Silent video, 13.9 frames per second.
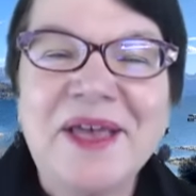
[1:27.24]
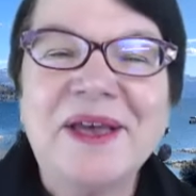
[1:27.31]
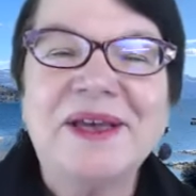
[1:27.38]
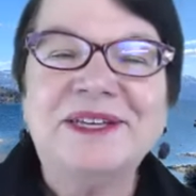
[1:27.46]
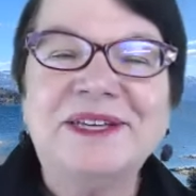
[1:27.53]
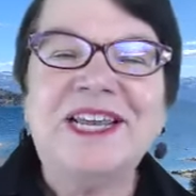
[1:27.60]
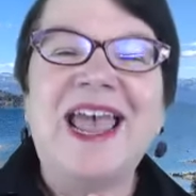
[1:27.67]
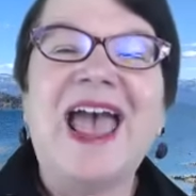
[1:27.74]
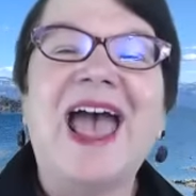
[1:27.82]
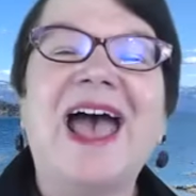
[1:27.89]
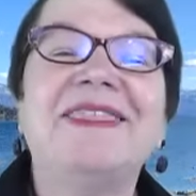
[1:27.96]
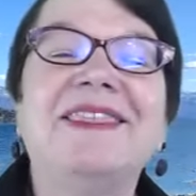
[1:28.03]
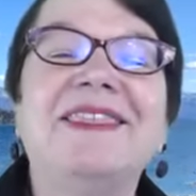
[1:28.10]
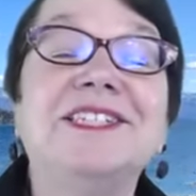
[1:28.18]

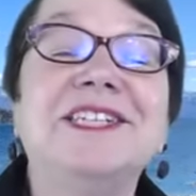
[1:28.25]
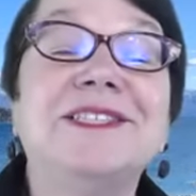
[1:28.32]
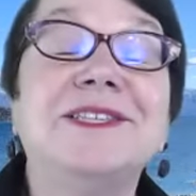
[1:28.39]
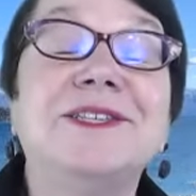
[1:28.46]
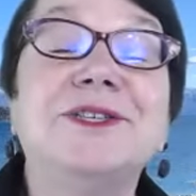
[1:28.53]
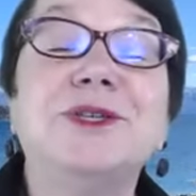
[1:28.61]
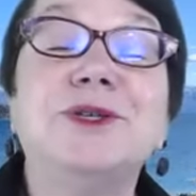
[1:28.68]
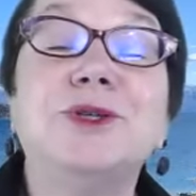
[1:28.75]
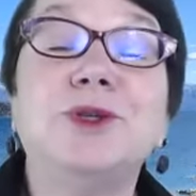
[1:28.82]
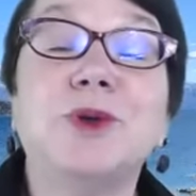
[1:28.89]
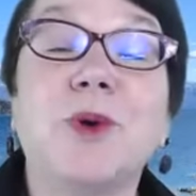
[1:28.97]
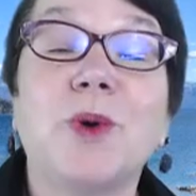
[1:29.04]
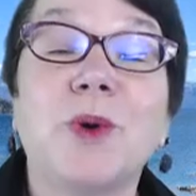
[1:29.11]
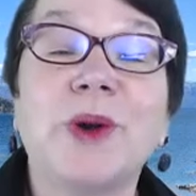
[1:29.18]
She's the
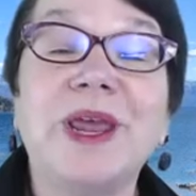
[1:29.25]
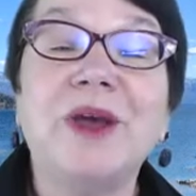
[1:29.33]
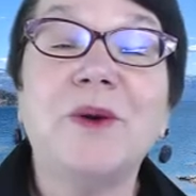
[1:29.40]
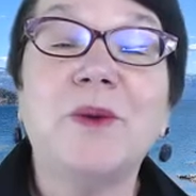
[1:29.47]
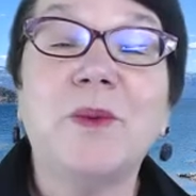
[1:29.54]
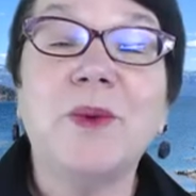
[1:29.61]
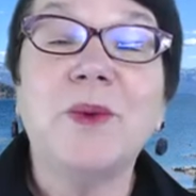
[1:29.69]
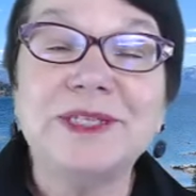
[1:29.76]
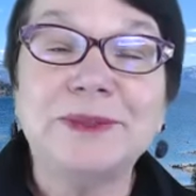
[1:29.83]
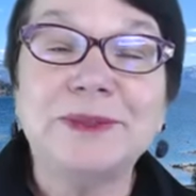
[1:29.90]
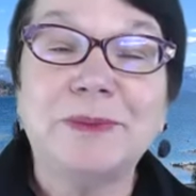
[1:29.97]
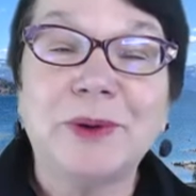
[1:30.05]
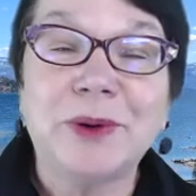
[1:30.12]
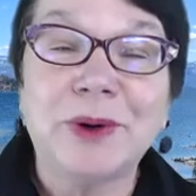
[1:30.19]
story
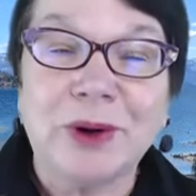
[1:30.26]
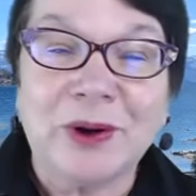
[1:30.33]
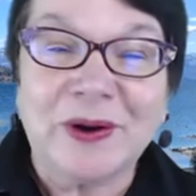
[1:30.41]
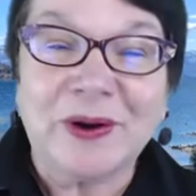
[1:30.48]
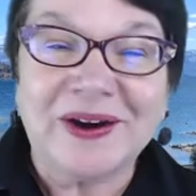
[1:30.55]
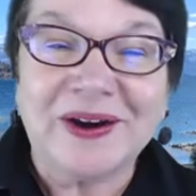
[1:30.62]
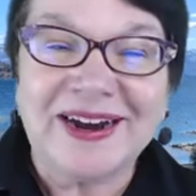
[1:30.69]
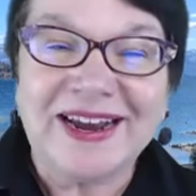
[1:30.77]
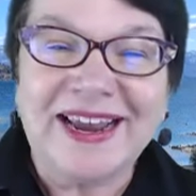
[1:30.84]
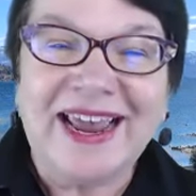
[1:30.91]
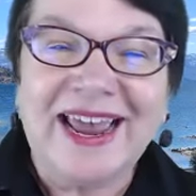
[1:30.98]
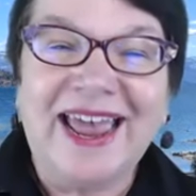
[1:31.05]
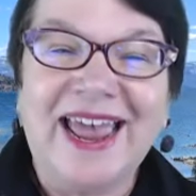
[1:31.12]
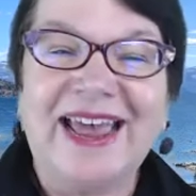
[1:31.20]
whisperer.
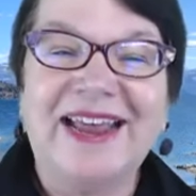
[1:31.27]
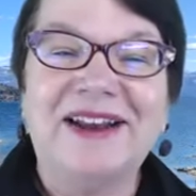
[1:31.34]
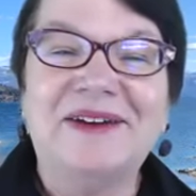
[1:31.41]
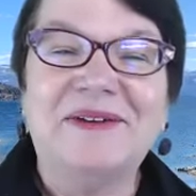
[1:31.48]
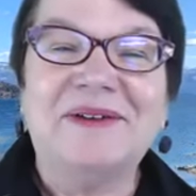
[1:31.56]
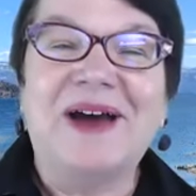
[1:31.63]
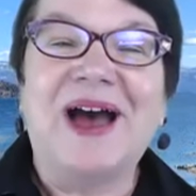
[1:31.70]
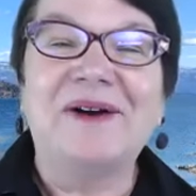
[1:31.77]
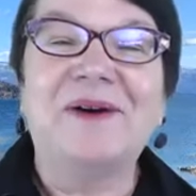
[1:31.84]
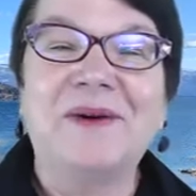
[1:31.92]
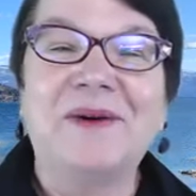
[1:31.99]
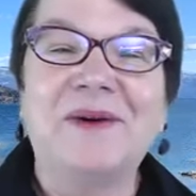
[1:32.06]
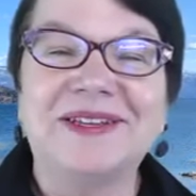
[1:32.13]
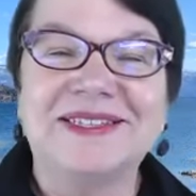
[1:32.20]
And how
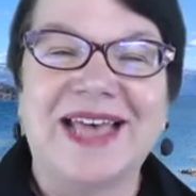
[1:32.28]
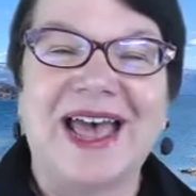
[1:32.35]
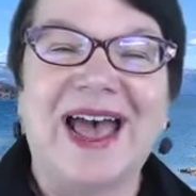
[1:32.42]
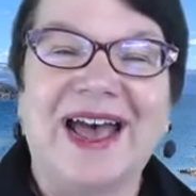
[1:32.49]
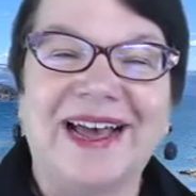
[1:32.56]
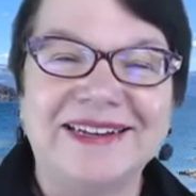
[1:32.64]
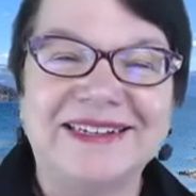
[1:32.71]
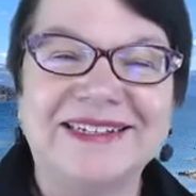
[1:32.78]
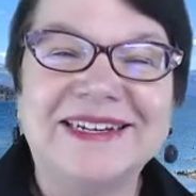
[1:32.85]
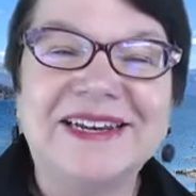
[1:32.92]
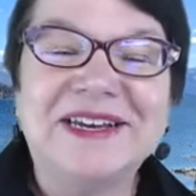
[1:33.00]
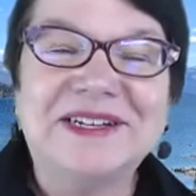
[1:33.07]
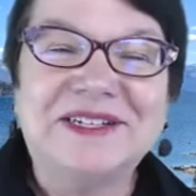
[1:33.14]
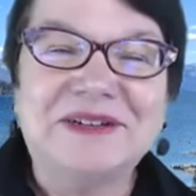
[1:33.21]
cool is that,
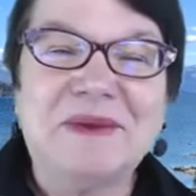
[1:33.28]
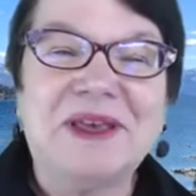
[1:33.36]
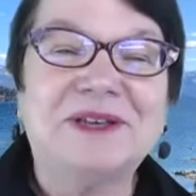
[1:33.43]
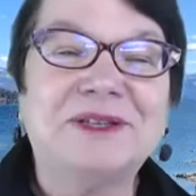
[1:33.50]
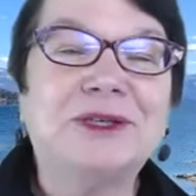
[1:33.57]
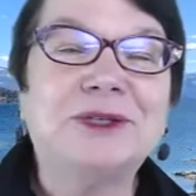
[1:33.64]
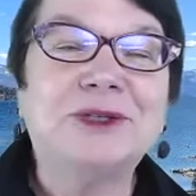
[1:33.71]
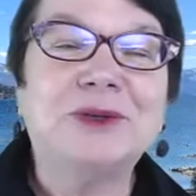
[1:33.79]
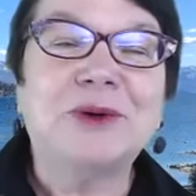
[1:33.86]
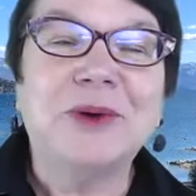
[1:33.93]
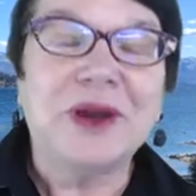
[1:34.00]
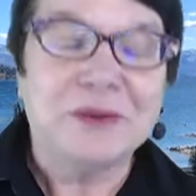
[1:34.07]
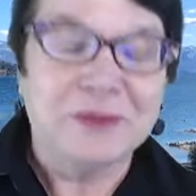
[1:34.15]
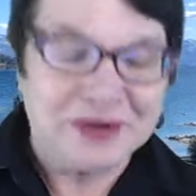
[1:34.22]
to be a
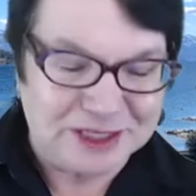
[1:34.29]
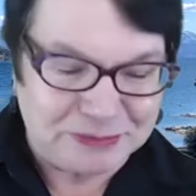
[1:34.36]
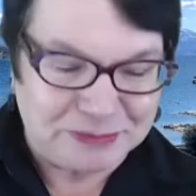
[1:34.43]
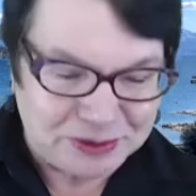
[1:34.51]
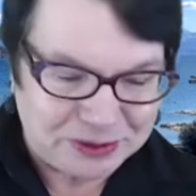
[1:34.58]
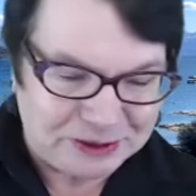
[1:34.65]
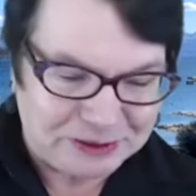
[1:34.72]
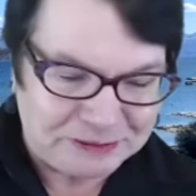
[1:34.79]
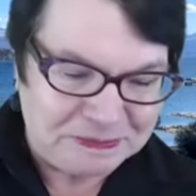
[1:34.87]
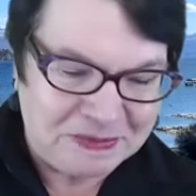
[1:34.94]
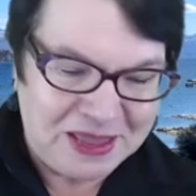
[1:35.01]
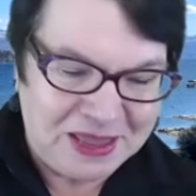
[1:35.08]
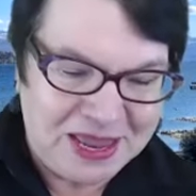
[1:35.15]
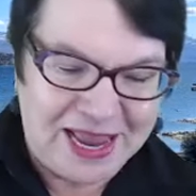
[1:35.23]
story whisperer?
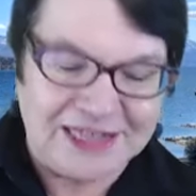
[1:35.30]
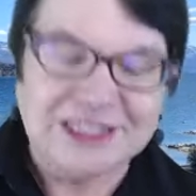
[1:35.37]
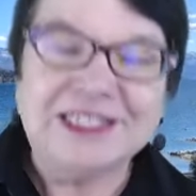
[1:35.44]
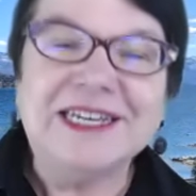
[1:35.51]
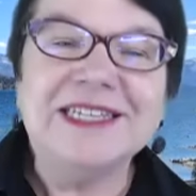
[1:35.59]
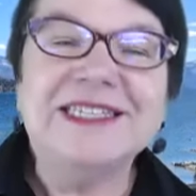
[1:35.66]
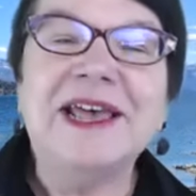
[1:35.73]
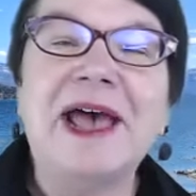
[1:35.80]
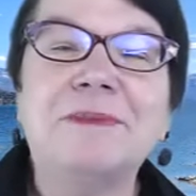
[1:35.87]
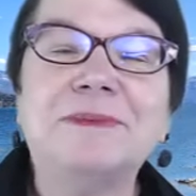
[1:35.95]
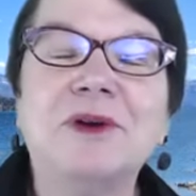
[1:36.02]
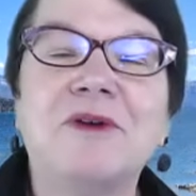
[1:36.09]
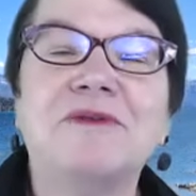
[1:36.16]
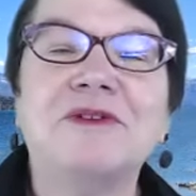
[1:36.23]
And she's
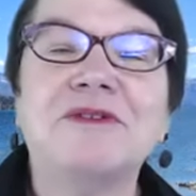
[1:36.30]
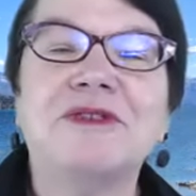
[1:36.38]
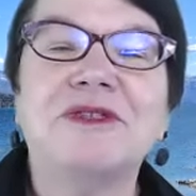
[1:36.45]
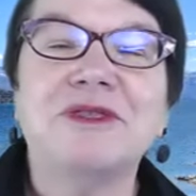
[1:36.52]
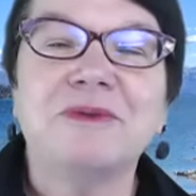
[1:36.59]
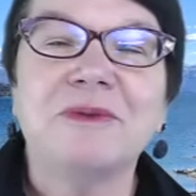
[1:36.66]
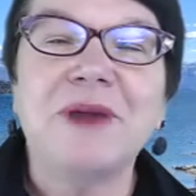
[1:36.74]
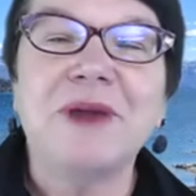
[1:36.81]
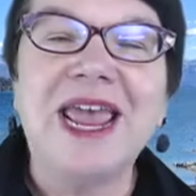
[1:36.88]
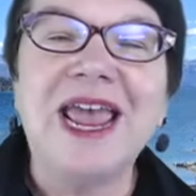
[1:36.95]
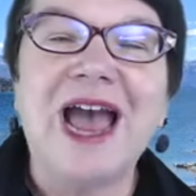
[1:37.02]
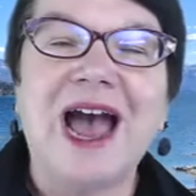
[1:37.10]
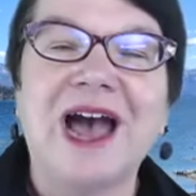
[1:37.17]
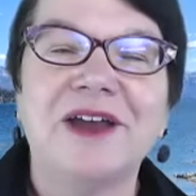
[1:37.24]
helped over
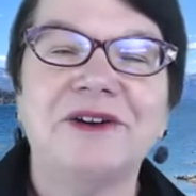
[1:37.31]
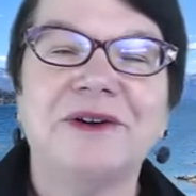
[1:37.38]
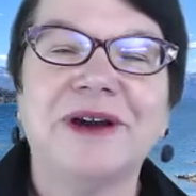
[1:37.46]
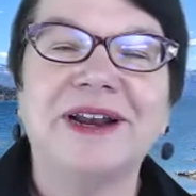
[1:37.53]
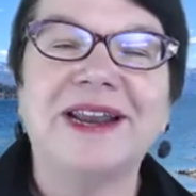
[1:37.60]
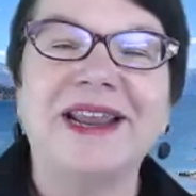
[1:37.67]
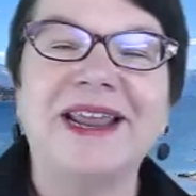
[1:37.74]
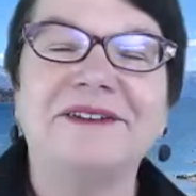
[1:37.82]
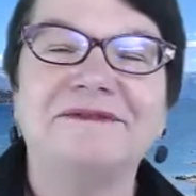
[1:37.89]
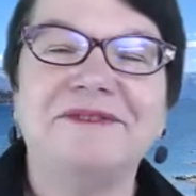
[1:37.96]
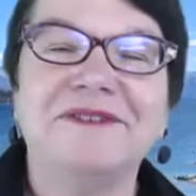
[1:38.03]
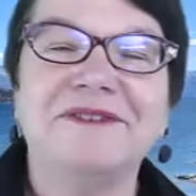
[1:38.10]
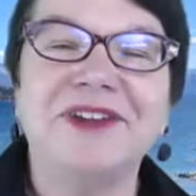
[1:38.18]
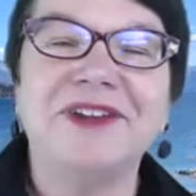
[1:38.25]

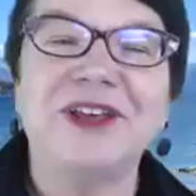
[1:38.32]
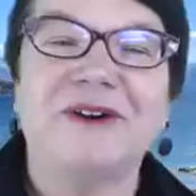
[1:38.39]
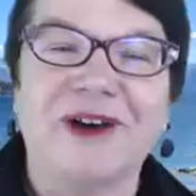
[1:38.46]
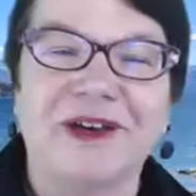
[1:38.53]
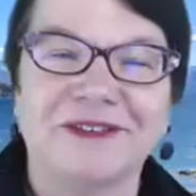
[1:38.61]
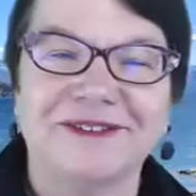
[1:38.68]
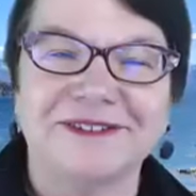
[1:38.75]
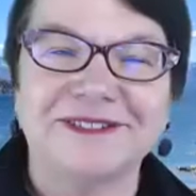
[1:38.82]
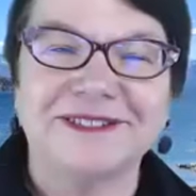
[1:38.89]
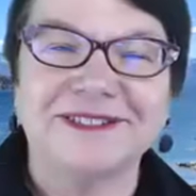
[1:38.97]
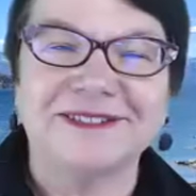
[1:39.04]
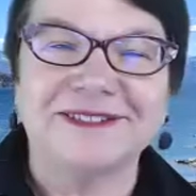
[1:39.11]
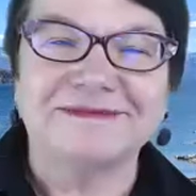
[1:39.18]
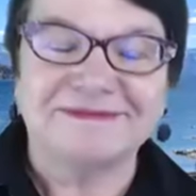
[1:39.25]
350 authors